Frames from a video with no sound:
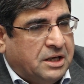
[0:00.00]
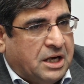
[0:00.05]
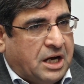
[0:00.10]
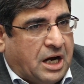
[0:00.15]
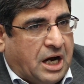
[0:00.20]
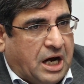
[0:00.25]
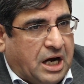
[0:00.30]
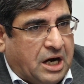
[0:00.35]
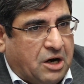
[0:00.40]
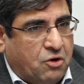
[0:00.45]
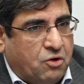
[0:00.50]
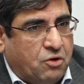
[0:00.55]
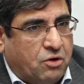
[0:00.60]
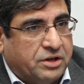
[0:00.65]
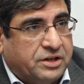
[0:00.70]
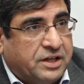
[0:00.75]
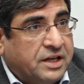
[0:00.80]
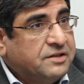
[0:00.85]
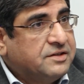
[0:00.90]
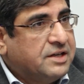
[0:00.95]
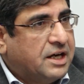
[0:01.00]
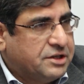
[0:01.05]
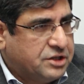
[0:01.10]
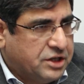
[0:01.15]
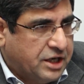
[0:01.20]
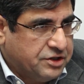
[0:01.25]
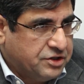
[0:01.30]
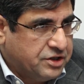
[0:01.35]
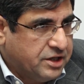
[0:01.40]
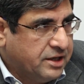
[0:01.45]
how things are
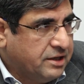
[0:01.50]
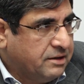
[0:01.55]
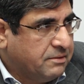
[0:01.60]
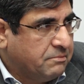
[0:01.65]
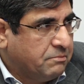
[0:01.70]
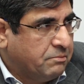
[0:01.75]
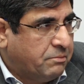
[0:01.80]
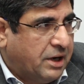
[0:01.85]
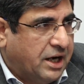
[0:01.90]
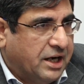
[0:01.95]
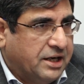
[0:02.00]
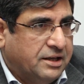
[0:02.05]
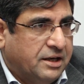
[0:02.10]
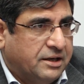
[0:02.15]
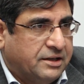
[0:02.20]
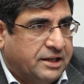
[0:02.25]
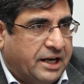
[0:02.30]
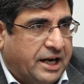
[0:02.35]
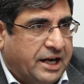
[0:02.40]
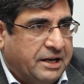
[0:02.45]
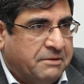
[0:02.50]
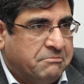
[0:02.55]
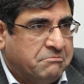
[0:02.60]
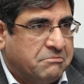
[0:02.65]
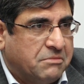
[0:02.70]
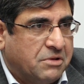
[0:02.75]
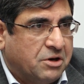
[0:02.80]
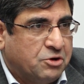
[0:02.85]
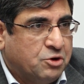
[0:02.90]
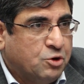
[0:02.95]
changing. By the
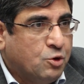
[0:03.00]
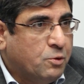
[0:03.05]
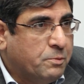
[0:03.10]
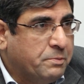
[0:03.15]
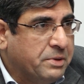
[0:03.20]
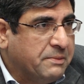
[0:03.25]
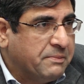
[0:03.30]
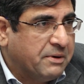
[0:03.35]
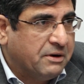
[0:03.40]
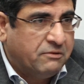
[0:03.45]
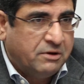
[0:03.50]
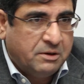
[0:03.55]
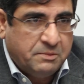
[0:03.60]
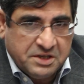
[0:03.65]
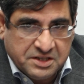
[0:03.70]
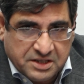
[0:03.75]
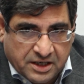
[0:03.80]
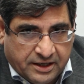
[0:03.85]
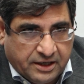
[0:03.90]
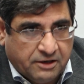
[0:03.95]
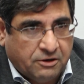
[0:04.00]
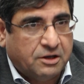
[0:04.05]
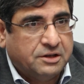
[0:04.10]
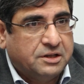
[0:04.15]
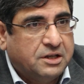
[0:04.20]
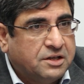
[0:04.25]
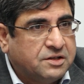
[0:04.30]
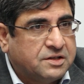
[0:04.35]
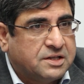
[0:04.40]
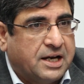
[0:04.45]
time you people will be sitting on
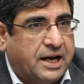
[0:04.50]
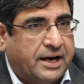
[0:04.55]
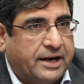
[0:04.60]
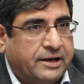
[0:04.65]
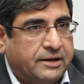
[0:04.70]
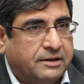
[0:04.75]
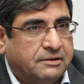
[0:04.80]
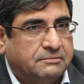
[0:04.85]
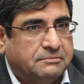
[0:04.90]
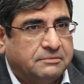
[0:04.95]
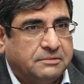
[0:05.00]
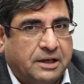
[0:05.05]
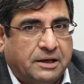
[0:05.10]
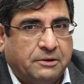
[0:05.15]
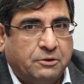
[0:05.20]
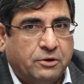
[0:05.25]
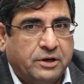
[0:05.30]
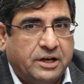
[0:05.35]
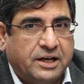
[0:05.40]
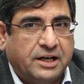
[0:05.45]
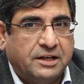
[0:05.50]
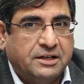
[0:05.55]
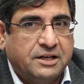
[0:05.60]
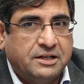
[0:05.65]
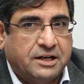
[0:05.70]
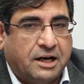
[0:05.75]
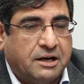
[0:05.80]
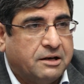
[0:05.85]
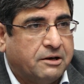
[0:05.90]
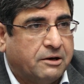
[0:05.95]
this side and looking at the
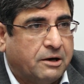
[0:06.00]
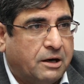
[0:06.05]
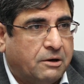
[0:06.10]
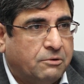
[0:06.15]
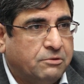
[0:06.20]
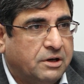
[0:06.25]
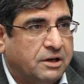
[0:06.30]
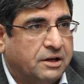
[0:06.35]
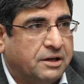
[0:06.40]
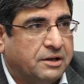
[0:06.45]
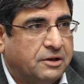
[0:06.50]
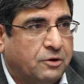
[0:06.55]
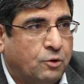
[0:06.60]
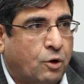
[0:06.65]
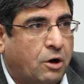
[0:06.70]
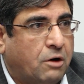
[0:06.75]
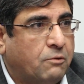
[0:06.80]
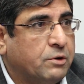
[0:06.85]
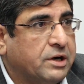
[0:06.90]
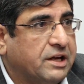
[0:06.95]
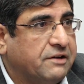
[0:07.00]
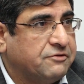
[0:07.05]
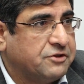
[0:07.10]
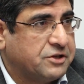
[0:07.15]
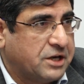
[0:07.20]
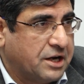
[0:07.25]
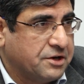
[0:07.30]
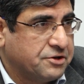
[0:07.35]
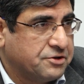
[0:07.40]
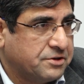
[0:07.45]
young crowd, law would have
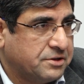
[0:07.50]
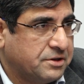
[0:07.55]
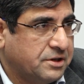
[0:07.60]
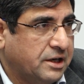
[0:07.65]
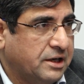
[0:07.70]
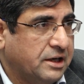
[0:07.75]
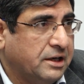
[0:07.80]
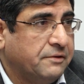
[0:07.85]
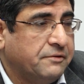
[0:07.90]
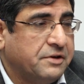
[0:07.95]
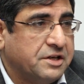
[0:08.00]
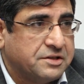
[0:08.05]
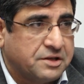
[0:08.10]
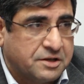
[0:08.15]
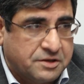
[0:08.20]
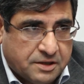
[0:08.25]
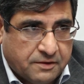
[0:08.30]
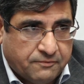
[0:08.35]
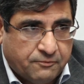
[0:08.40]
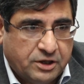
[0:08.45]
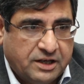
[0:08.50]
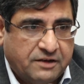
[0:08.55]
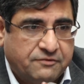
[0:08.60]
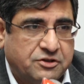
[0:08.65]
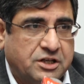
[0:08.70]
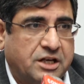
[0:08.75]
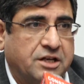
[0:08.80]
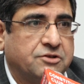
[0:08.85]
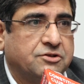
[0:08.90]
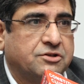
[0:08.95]
changed, the delivery system would have
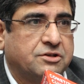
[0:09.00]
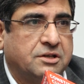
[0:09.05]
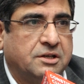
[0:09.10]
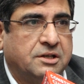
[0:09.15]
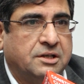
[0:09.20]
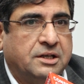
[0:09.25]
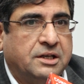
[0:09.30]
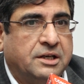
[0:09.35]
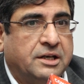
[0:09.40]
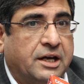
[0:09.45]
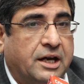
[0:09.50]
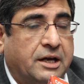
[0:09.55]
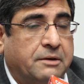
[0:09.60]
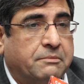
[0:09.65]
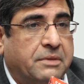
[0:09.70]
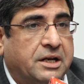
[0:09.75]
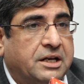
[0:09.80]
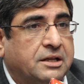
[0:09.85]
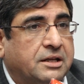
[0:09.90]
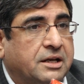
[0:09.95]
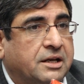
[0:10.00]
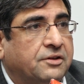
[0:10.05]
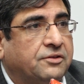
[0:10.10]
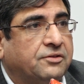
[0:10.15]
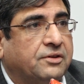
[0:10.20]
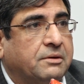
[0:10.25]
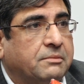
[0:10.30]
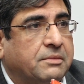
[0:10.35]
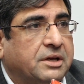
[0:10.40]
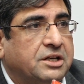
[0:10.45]
changed, and many
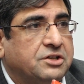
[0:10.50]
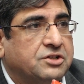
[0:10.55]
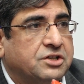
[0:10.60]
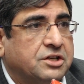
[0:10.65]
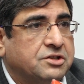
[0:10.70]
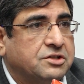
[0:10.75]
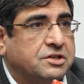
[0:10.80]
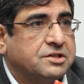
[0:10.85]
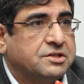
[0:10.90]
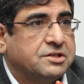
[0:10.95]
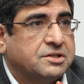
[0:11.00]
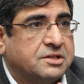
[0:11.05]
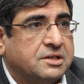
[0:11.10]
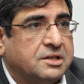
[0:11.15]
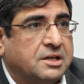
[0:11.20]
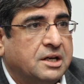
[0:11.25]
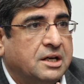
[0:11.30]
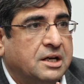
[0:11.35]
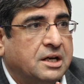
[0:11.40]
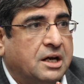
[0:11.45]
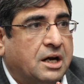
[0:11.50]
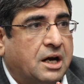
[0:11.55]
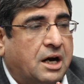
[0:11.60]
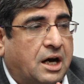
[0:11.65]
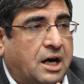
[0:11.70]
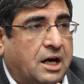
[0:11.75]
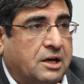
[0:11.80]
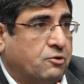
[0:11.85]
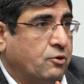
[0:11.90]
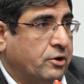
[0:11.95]
things and many changes
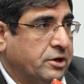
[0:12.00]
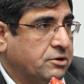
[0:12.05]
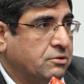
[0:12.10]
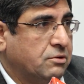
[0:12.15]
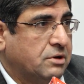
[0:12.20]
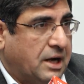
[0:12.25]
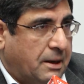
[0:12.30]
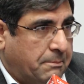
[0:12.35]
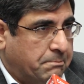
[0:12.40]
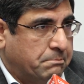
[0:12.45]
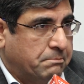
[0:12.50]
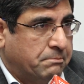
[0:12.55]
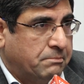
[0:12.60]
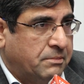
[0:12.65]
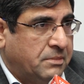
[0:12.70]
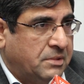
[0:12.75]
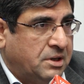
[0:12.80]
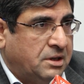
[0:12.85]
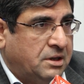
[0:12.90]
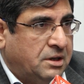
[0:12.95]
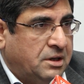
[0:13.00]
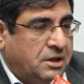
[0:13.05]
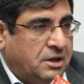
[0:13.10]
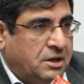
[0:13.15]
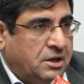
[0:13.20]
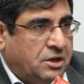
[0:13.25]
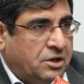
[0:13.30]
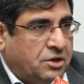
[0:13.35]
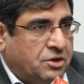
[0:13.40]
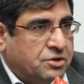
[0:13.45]
are going to come.
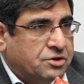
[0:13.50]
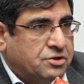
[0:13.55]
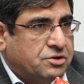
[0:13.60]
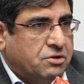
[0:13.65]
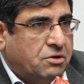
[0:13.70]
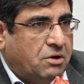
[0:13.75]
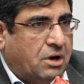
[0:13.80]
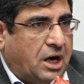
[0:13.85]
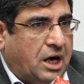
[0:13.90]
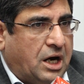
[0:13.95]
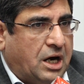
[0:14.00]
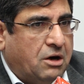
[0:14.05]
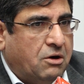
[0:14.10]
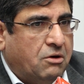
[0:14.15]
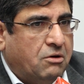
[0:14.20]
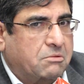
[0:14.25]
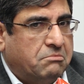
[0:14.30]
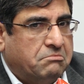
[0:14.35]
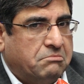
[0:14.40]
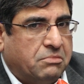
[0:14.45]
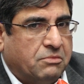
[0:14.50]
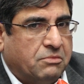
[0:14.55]
So how,